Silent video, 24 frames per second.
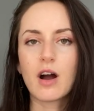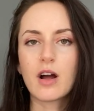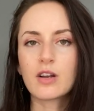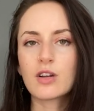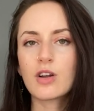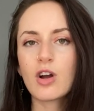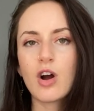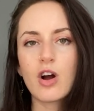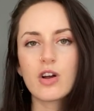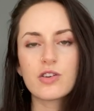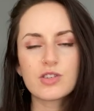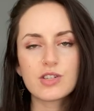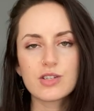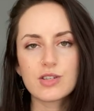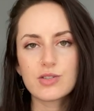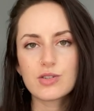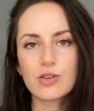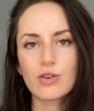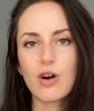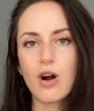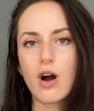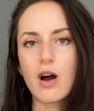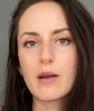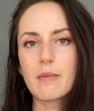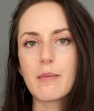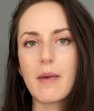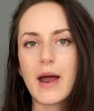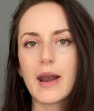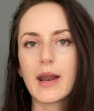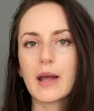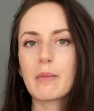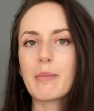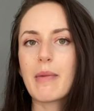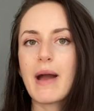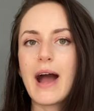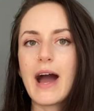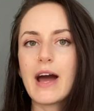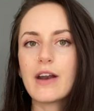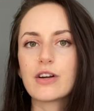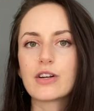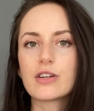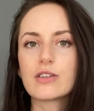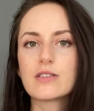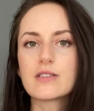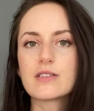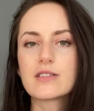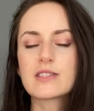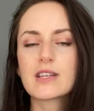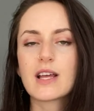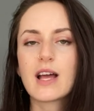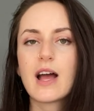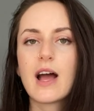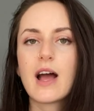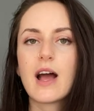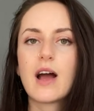unconscious or automatic patterns,